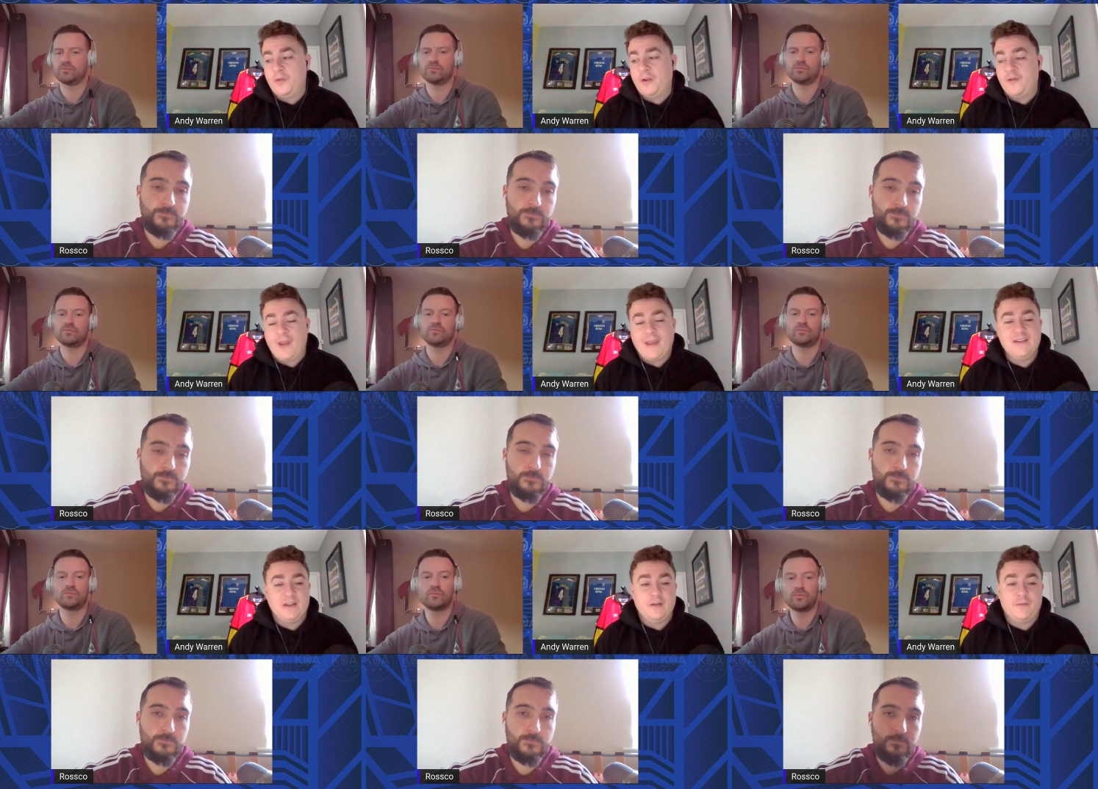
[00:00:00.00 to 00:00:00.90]

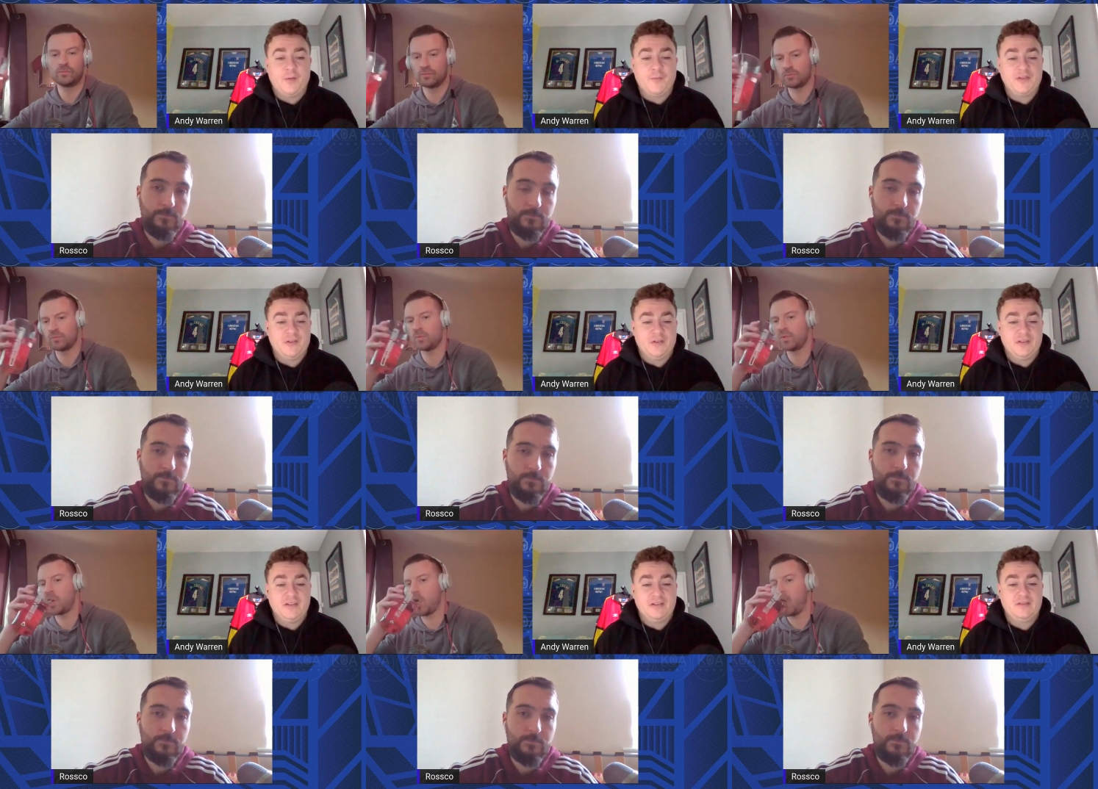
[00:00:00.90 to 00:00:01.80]
Speaker 1: creating of the
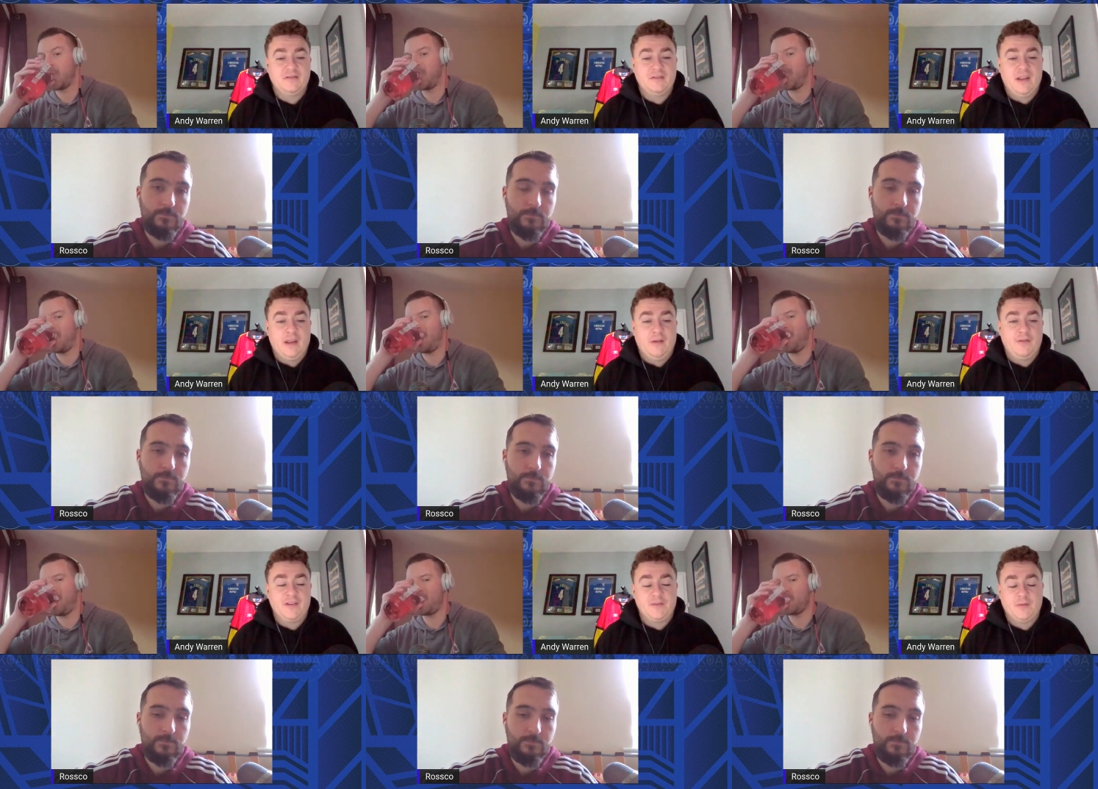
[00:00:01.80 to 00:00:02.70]
opportunities here
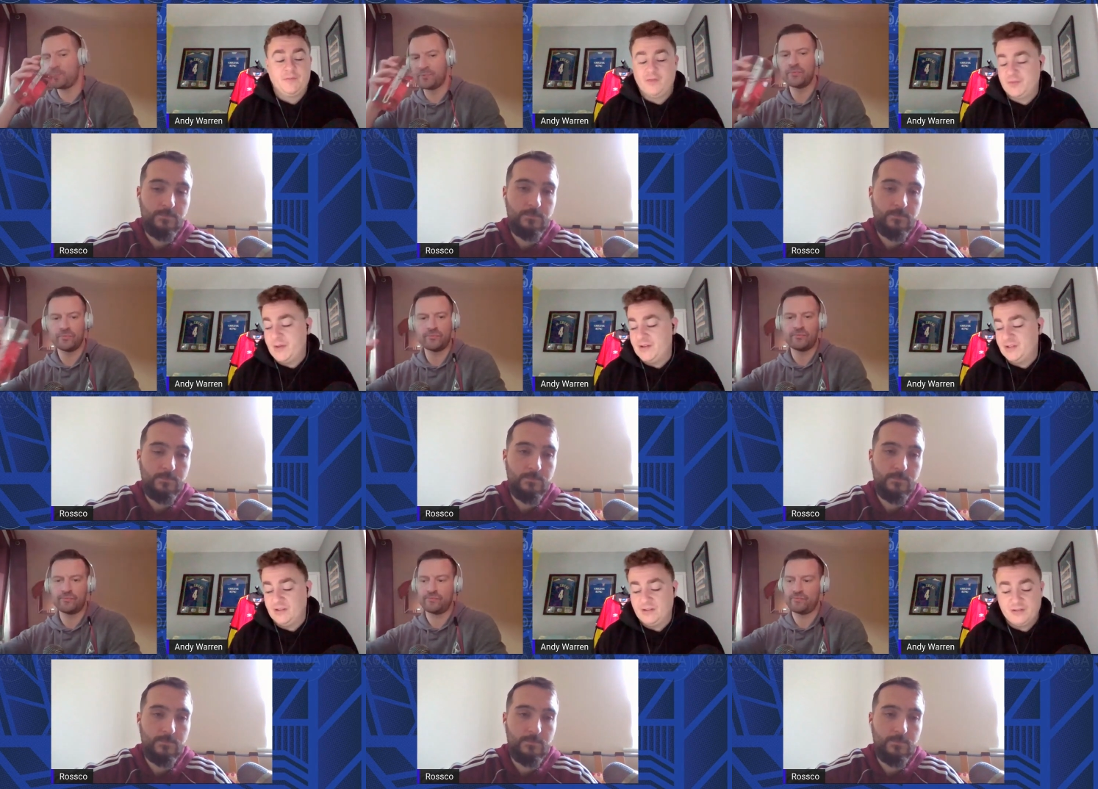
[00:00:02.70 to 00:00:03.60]
in this one. Ross
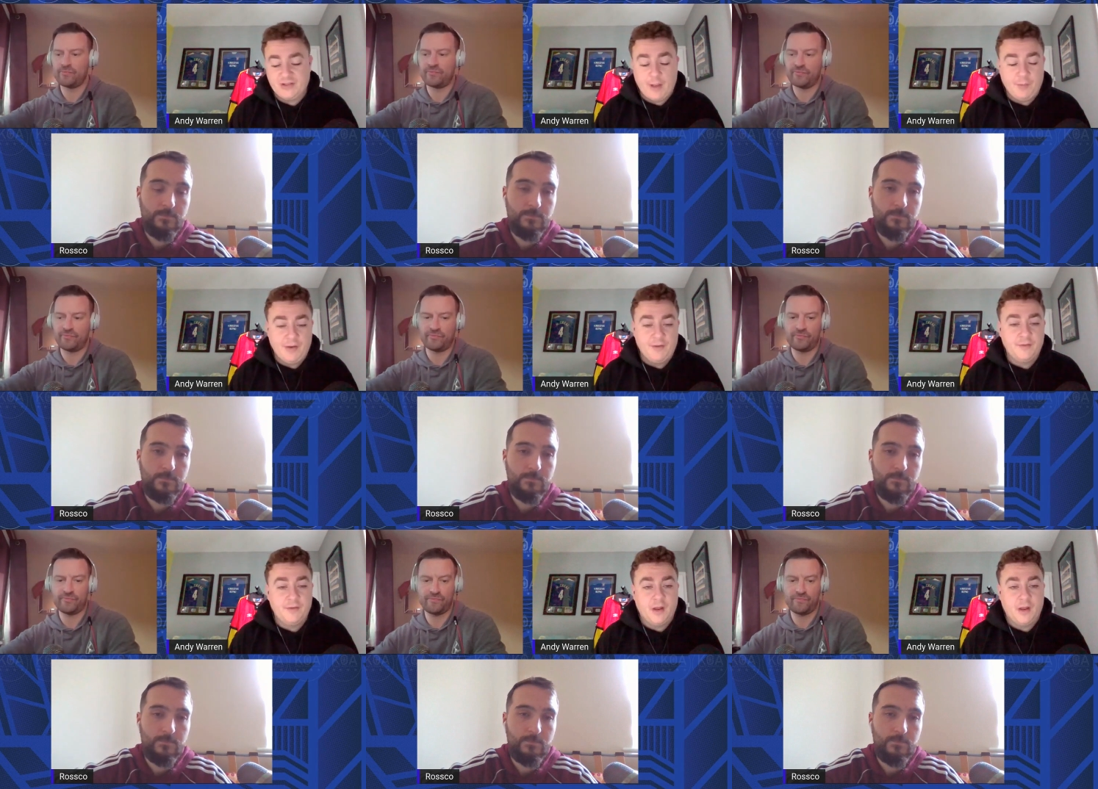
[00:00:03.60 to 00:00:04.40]
mentioned Chaplin.